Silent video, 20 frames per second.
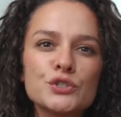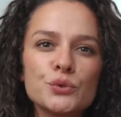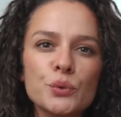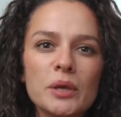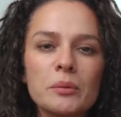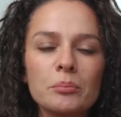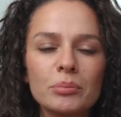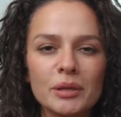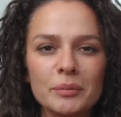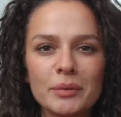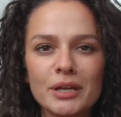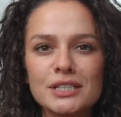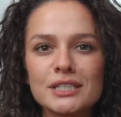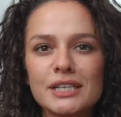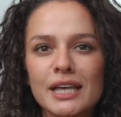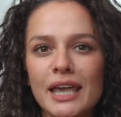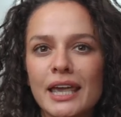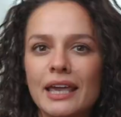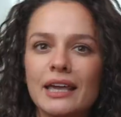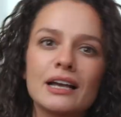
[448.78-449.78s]
to
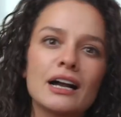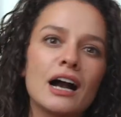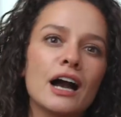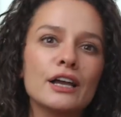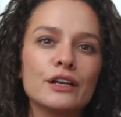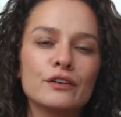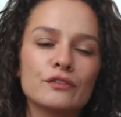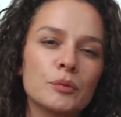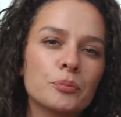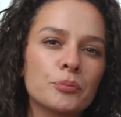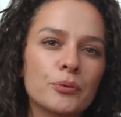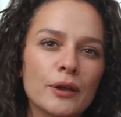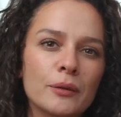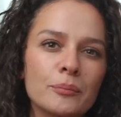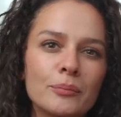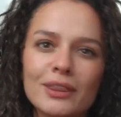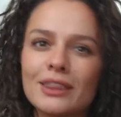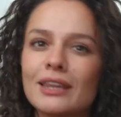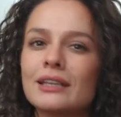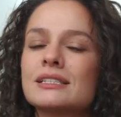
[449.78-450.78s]
implement a kind of a
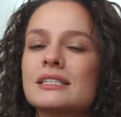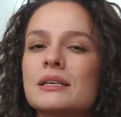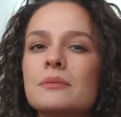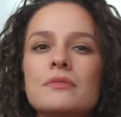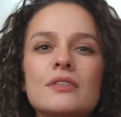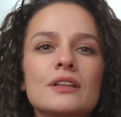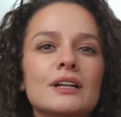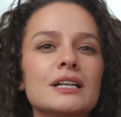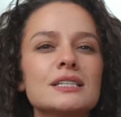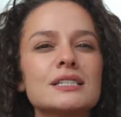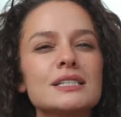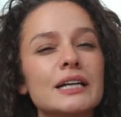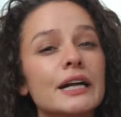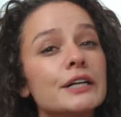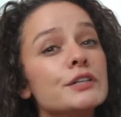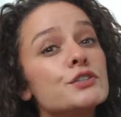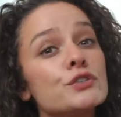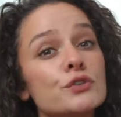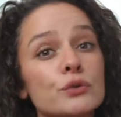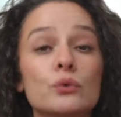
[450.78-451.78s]
print, but something that's
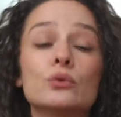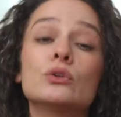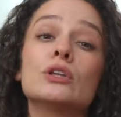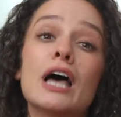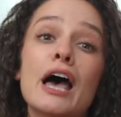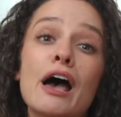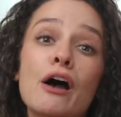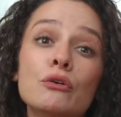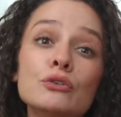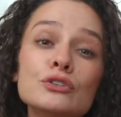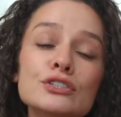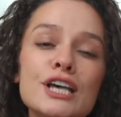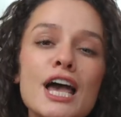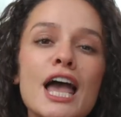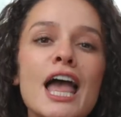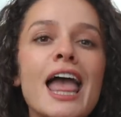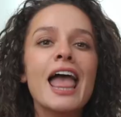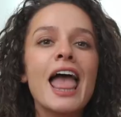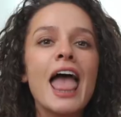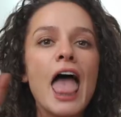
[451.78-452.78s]
not too loud.
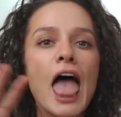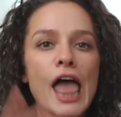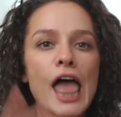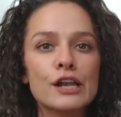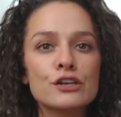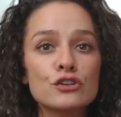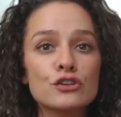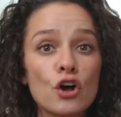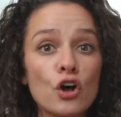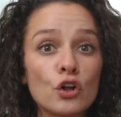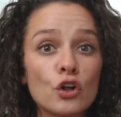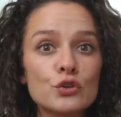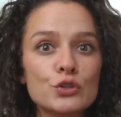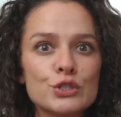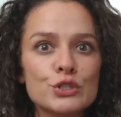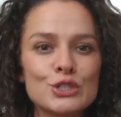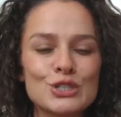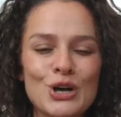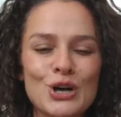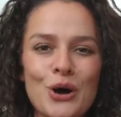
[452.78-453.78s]
And
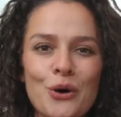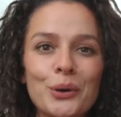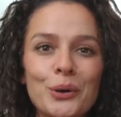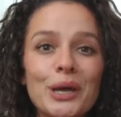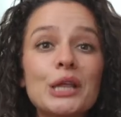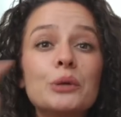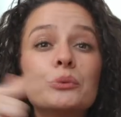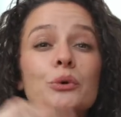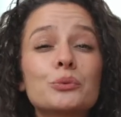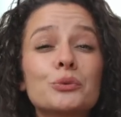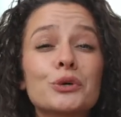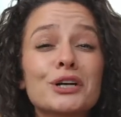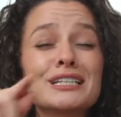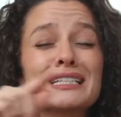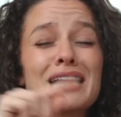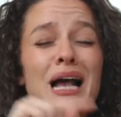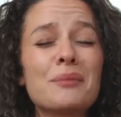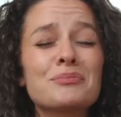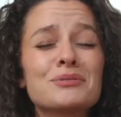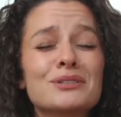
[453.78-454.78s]
also it
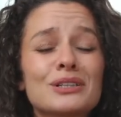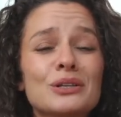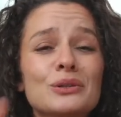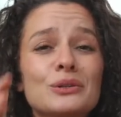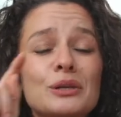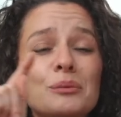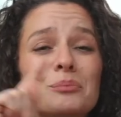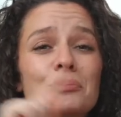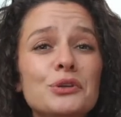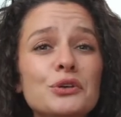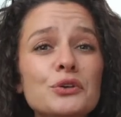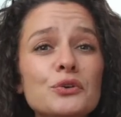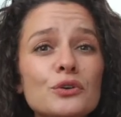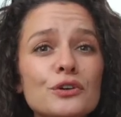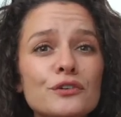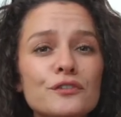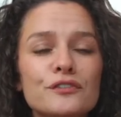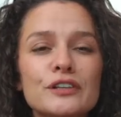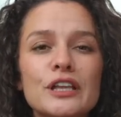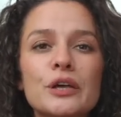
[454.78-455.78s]
works absolutely
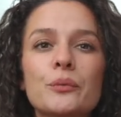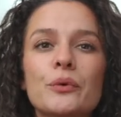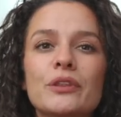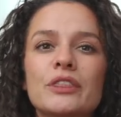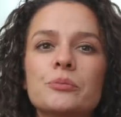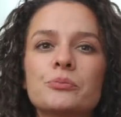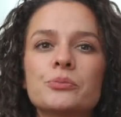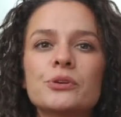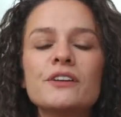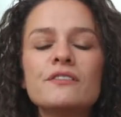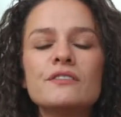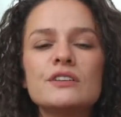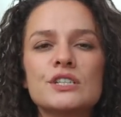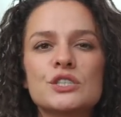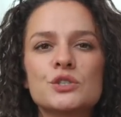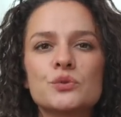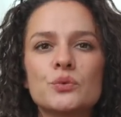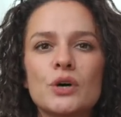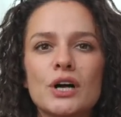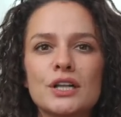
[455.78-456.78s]
beautifully with the
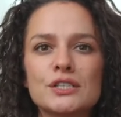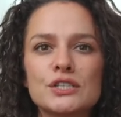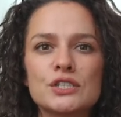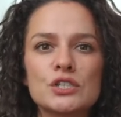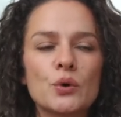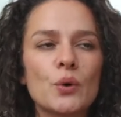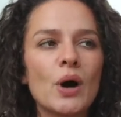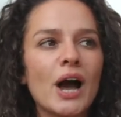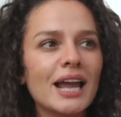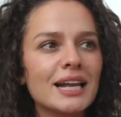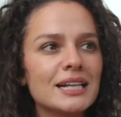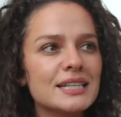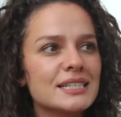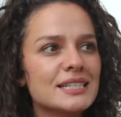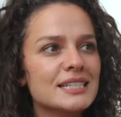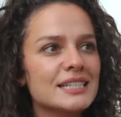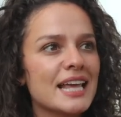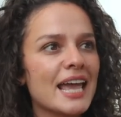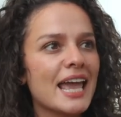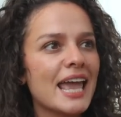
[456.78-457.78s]
previous one. So I'd
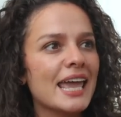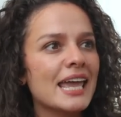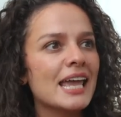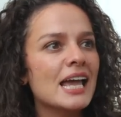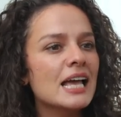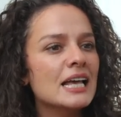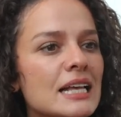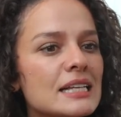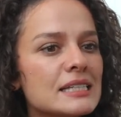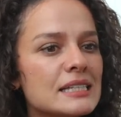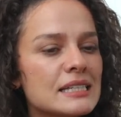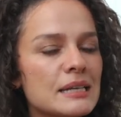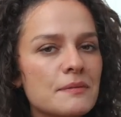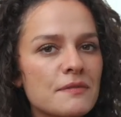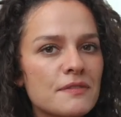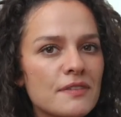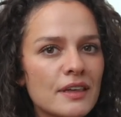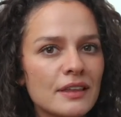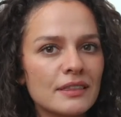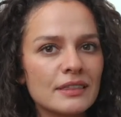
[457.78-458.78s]
say
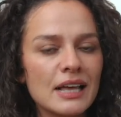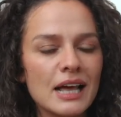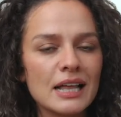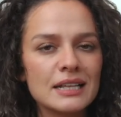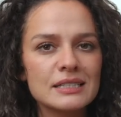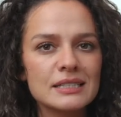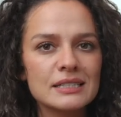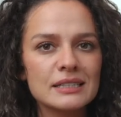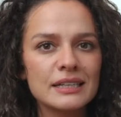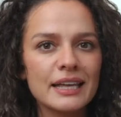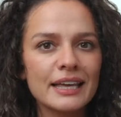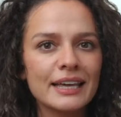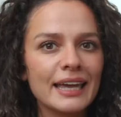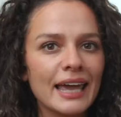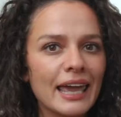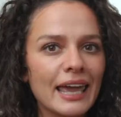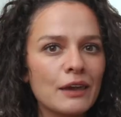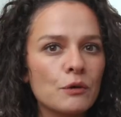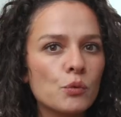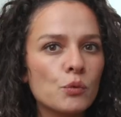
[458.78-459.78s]
something that's like
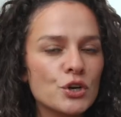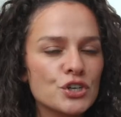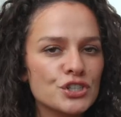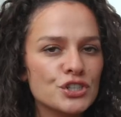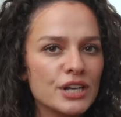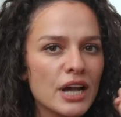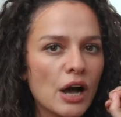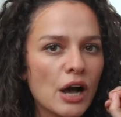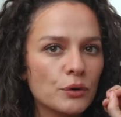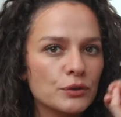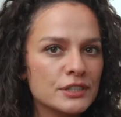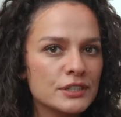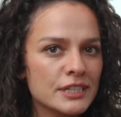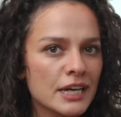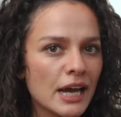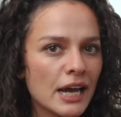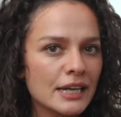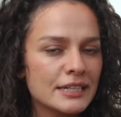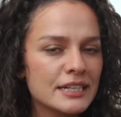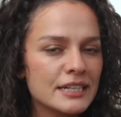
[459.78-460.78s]
a washed out
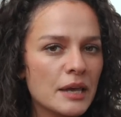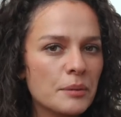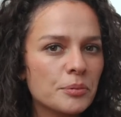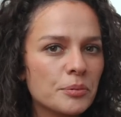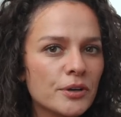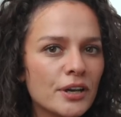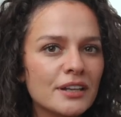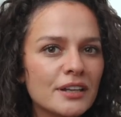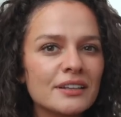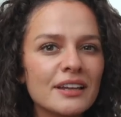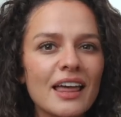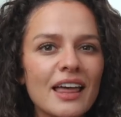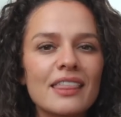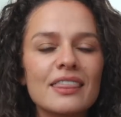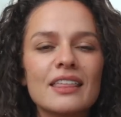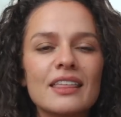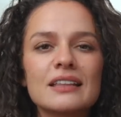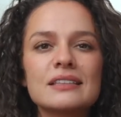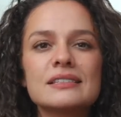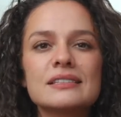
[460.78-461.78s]
tie-dye print
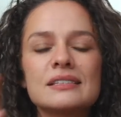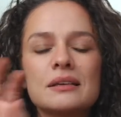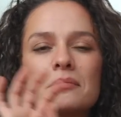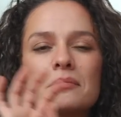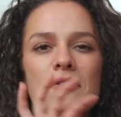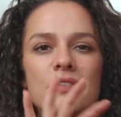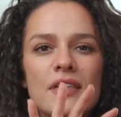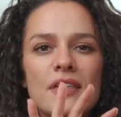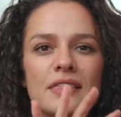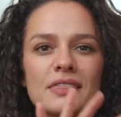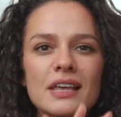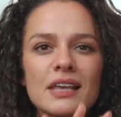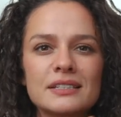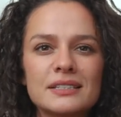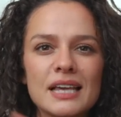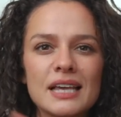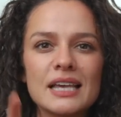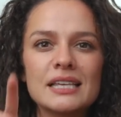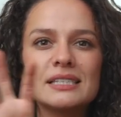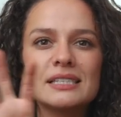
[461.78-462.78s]
and then something
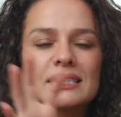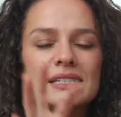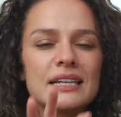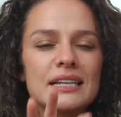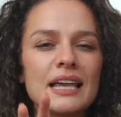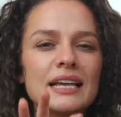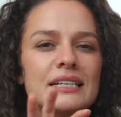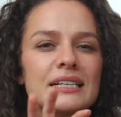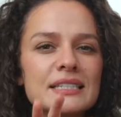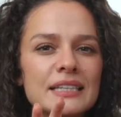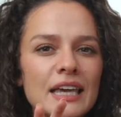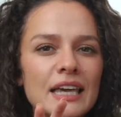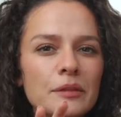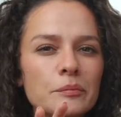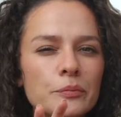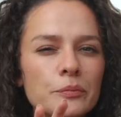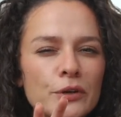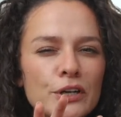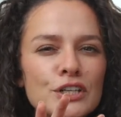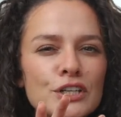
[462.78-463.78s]
that's a
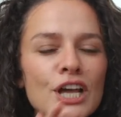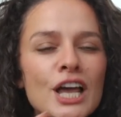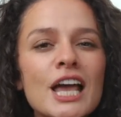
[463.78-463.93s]
snakeskin print